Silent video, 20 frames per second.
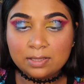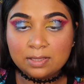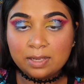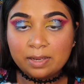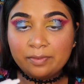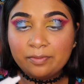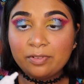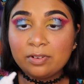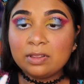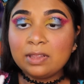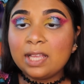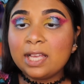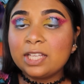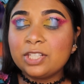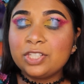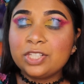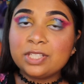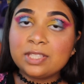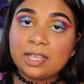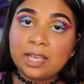time for
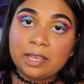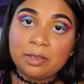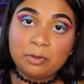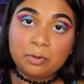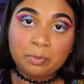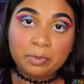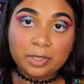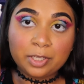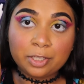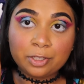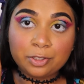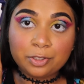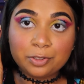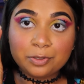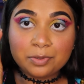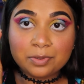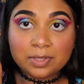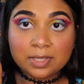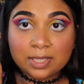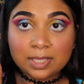lashes, I will be
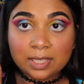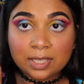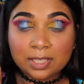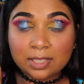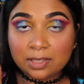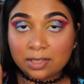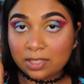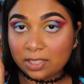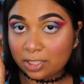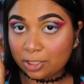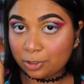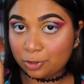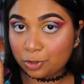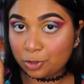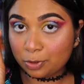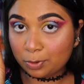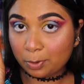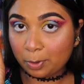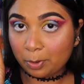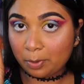using the
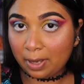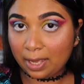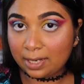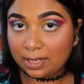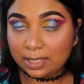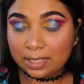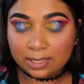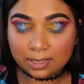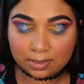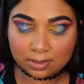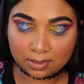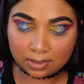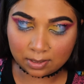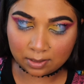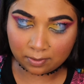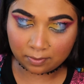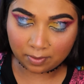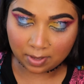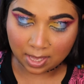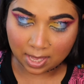Duo
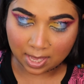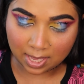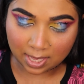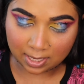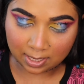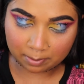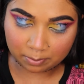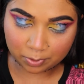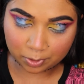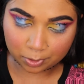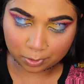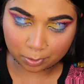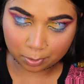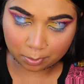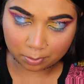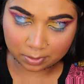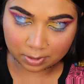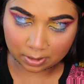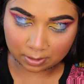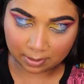Adhesive, and I'm just
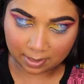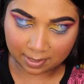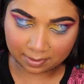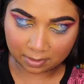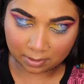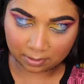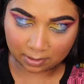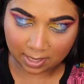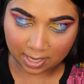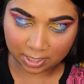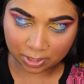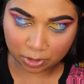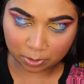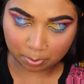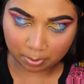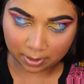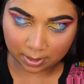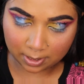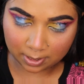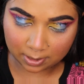going to line the lash
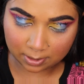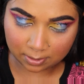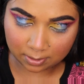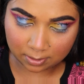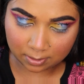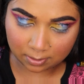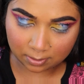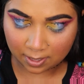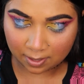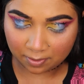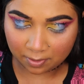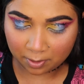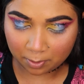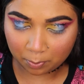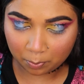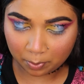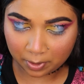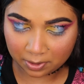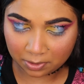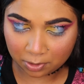band, and
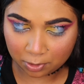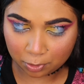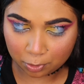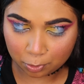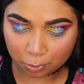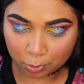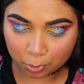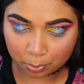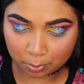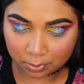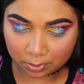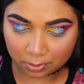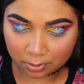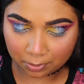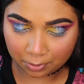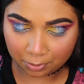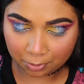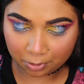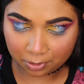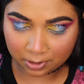then wait the
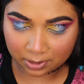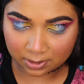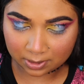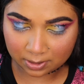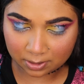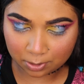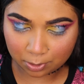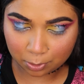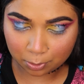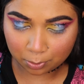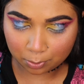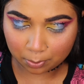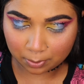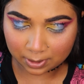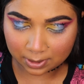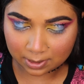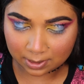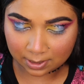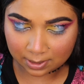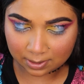usual 30 to
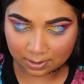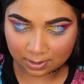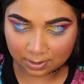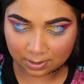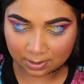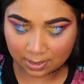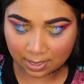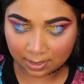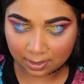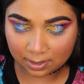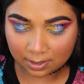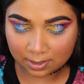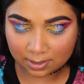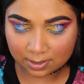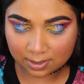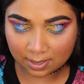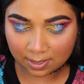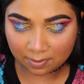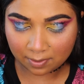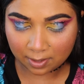60
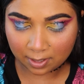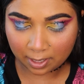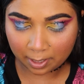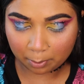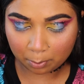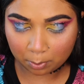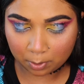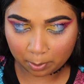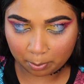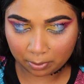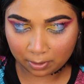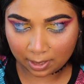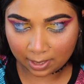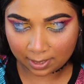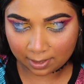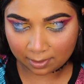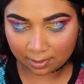seconds, and then I will apply